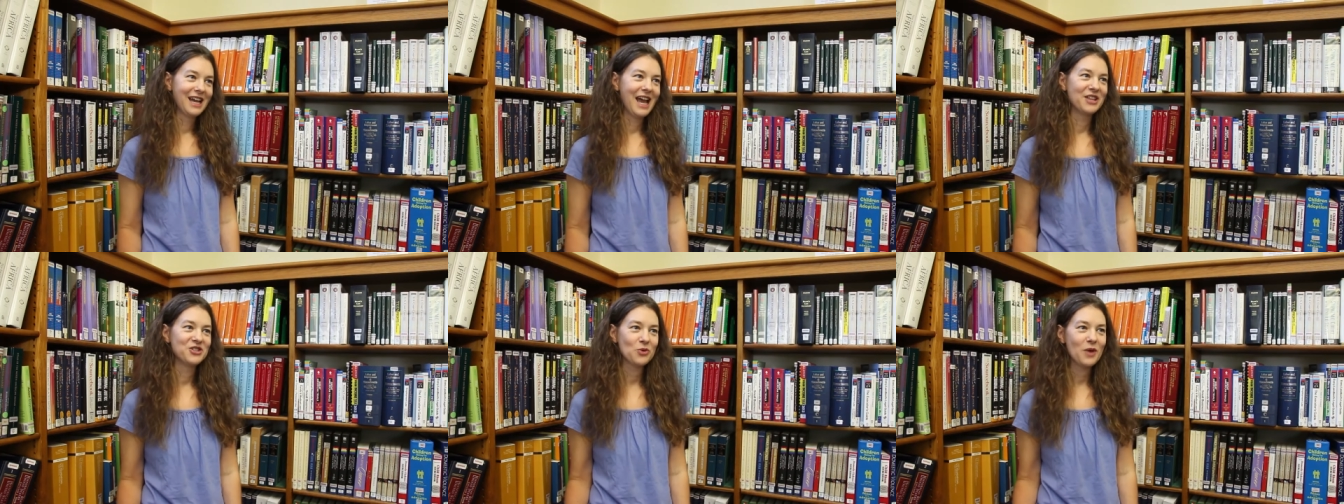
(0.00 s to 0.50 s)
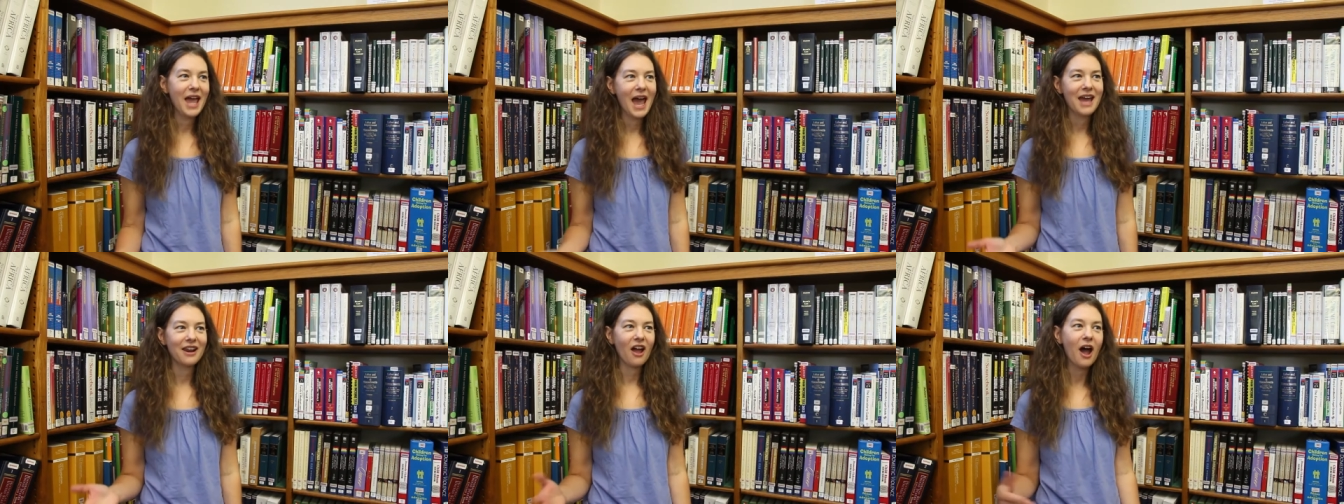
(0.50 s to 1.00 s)
And so we
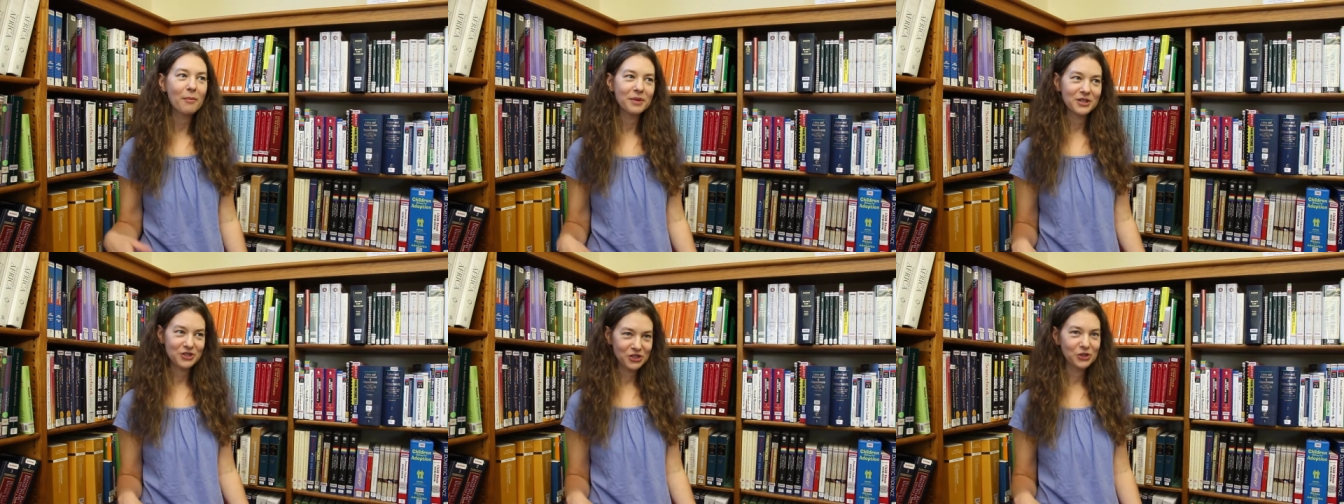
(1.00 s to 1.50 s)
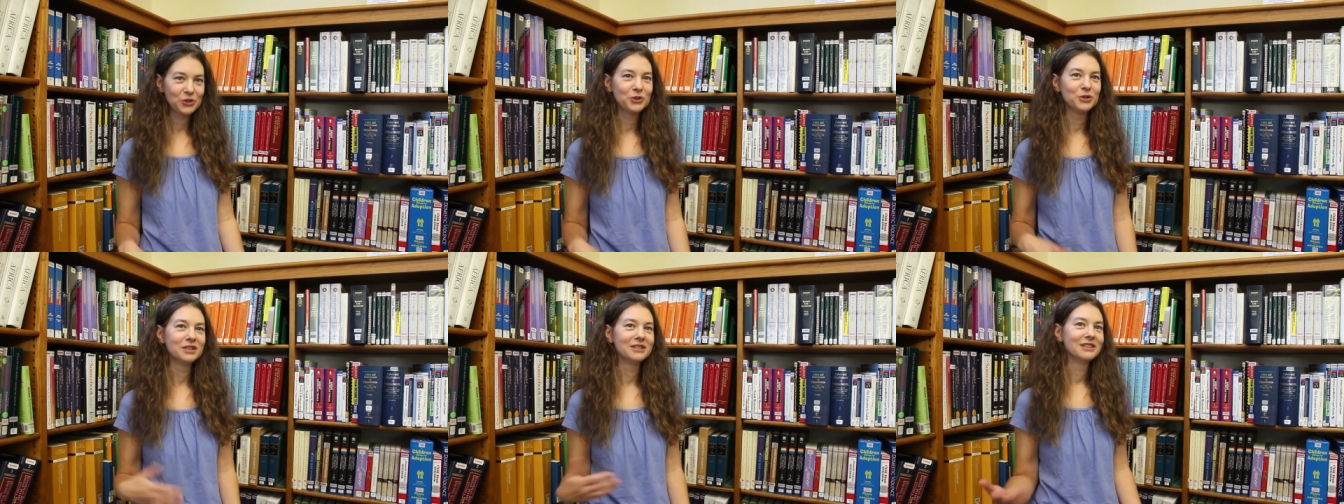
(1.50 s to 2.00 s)
had a copy or
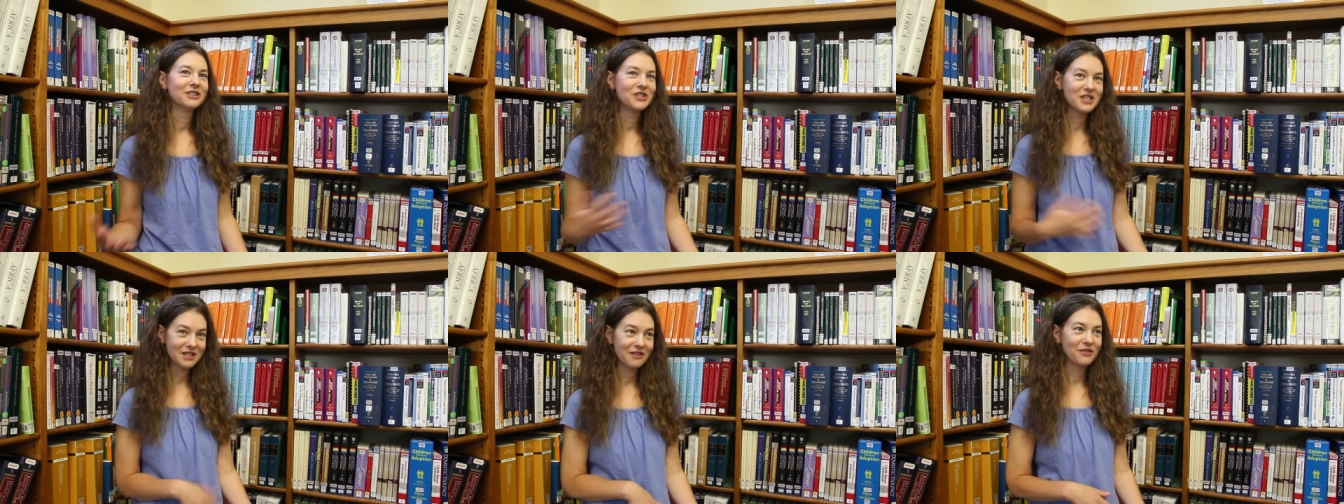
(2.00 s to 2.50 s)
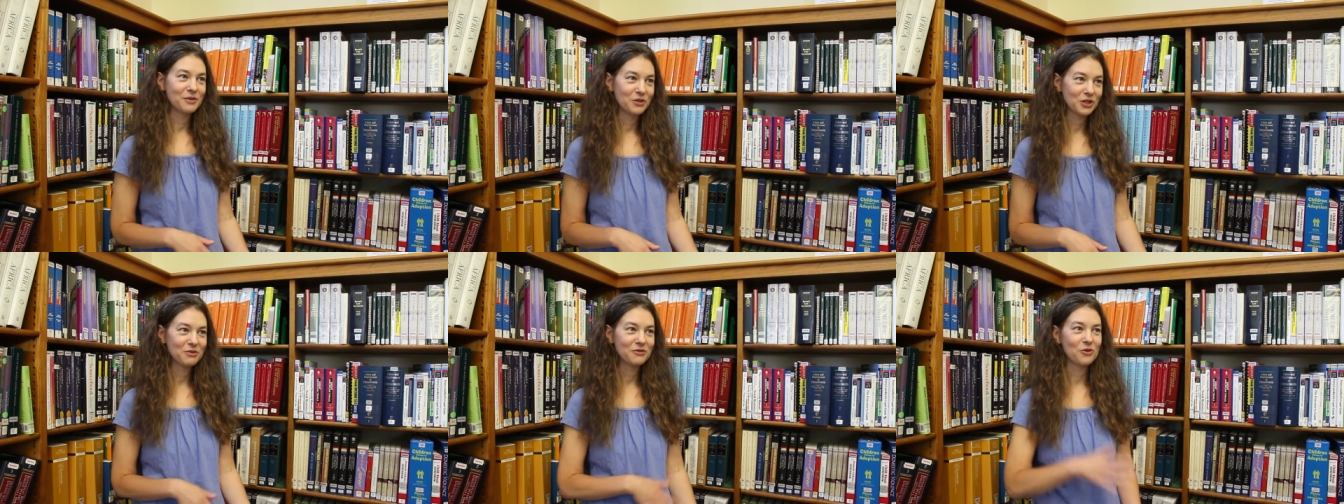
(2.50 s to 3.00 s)
two just of the
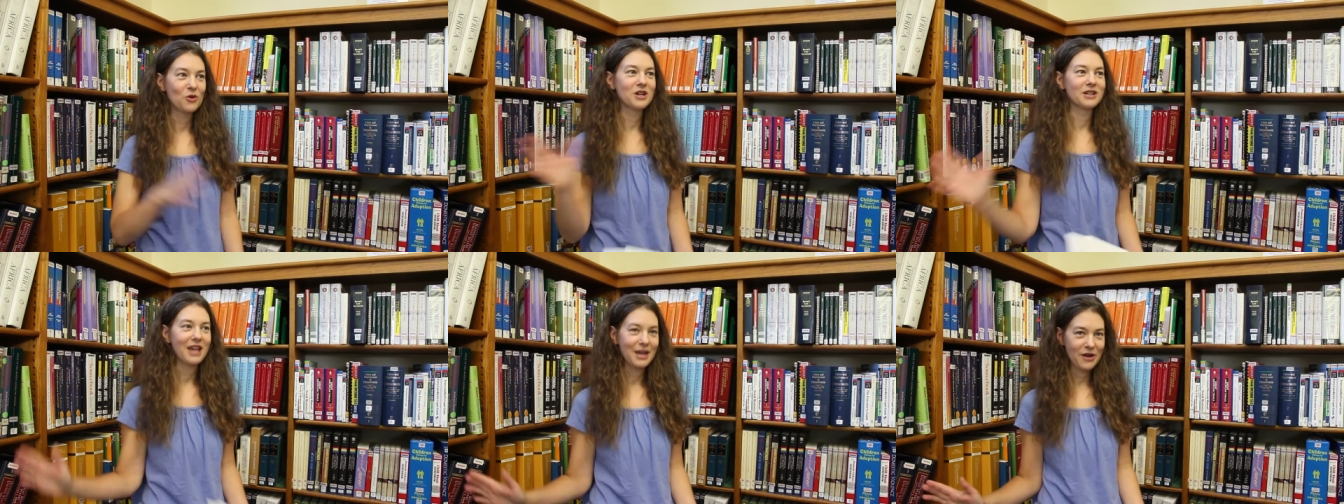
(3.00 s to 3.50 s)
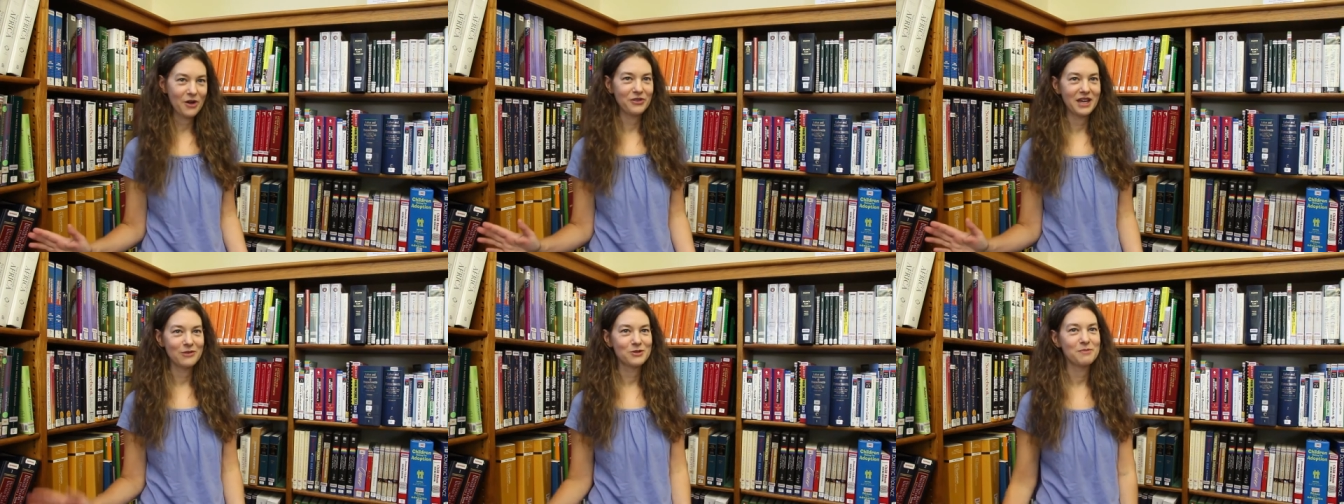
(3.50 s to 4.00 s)
book before it came out
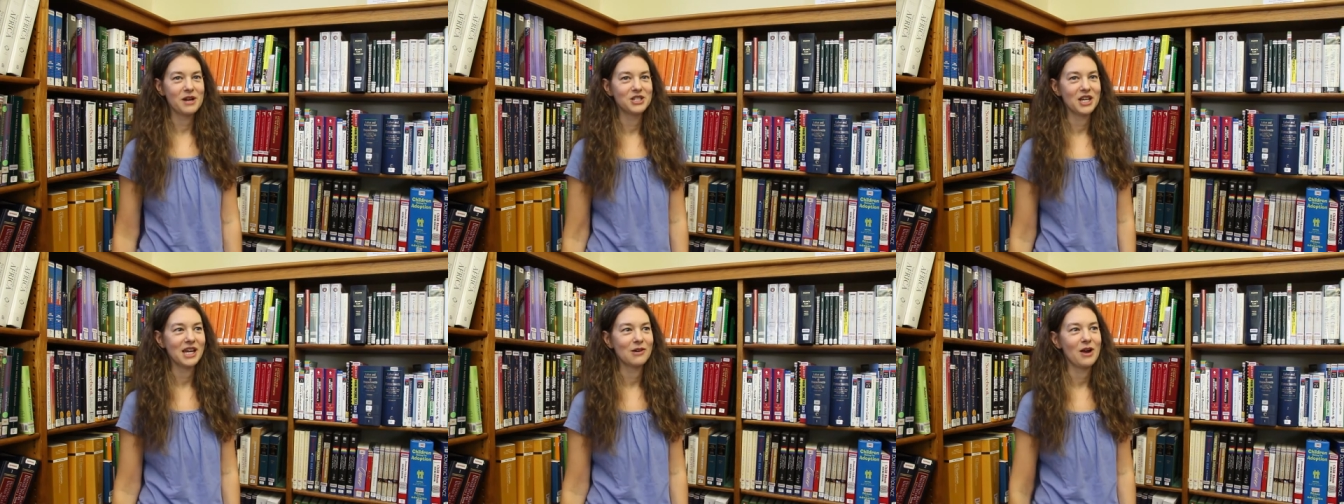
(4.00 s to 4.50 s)
that it was by J.K.